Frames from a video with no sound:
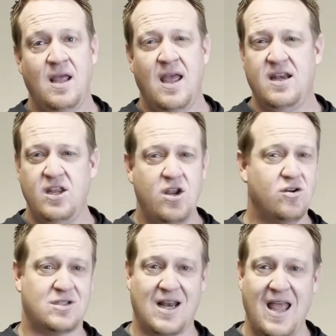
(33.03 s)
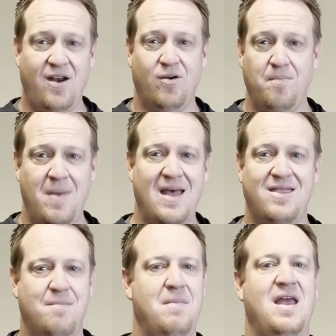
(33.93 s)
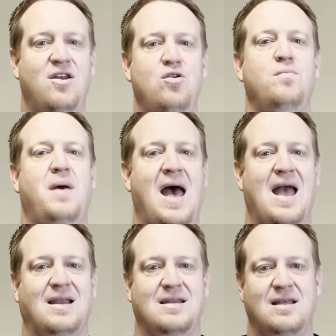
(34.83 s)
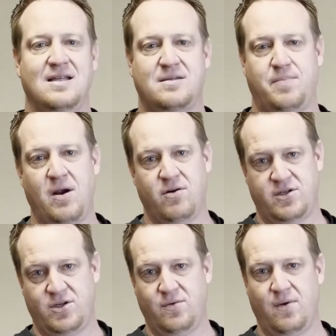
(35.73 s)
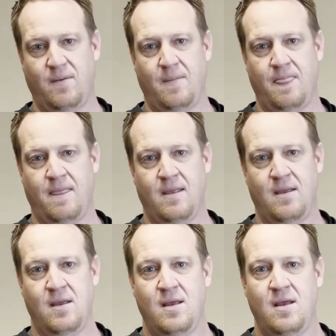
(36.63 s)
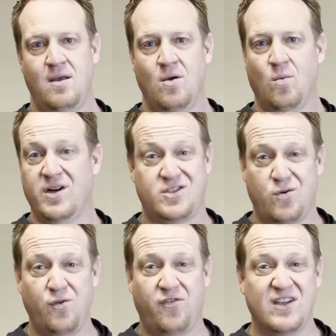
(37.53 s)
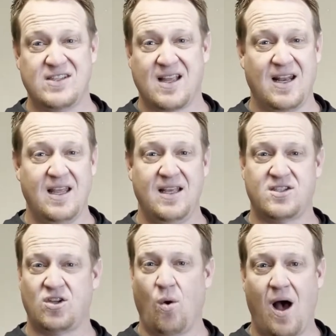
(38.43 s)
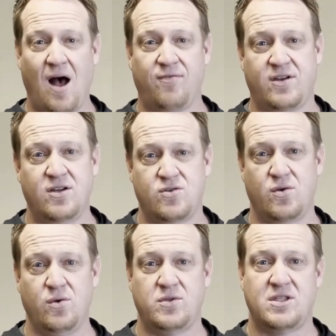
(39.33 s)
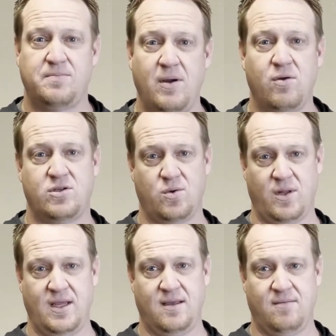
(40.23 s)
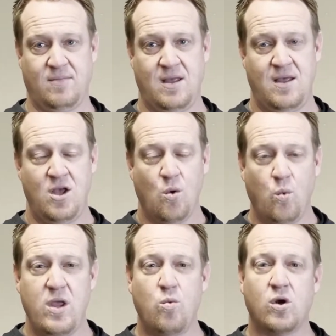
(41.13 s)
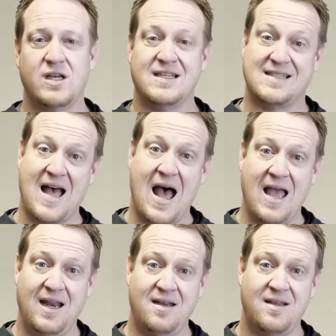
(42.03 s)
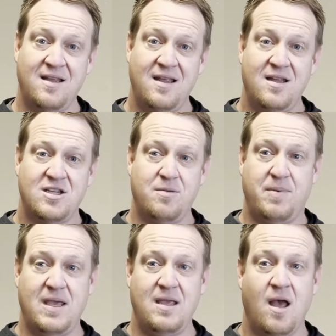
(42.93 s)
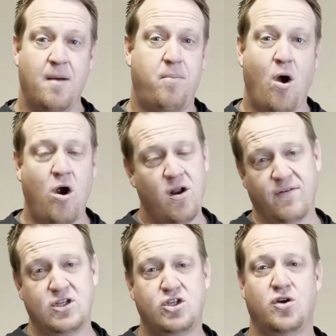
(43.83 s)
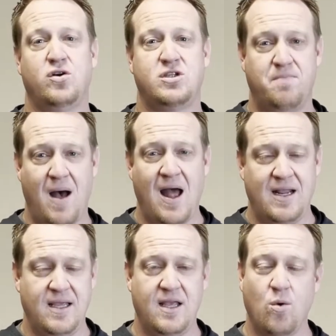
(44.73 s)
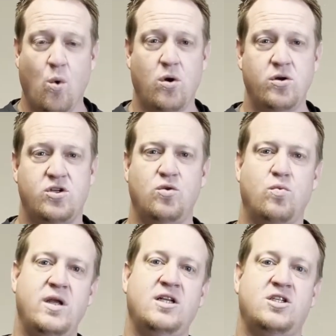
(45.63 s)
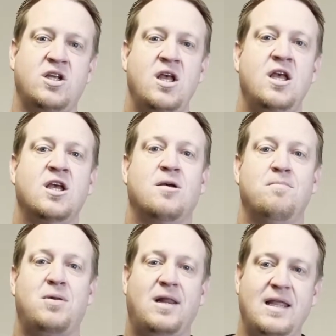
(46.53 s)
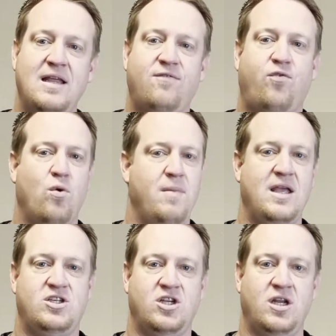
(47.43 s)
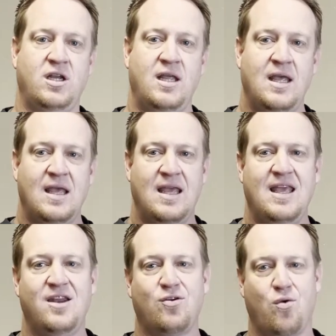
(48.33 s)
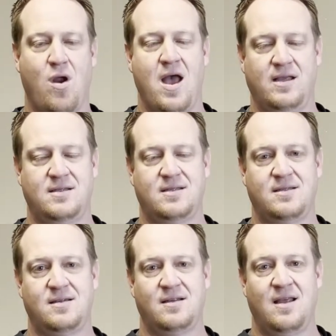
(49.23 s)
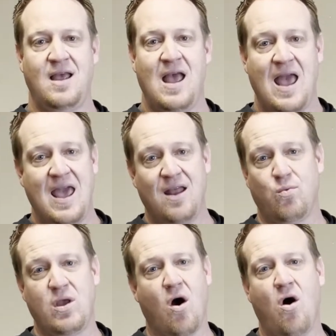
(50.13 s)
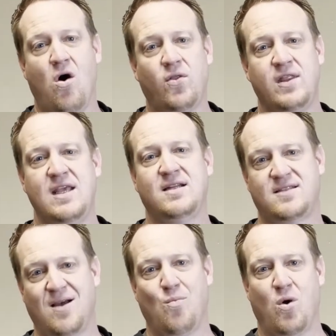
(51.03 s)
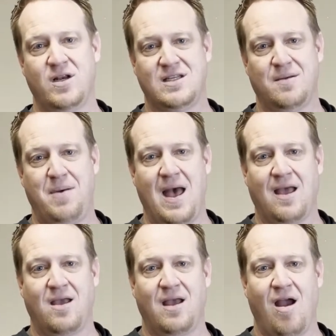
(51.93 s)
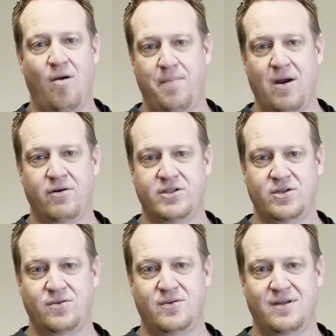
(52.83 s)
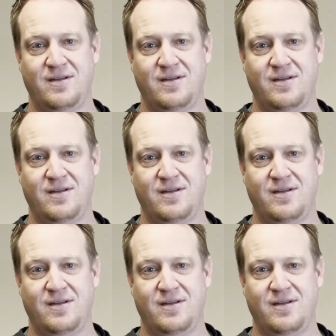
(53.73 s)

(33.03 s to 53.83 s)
and years later met the man who packed his parachute. What is true physically is so often true spiritually. We were designed to be a part of a church body in order to reach complete formation in Christ. And we all need someone to pack our parachute.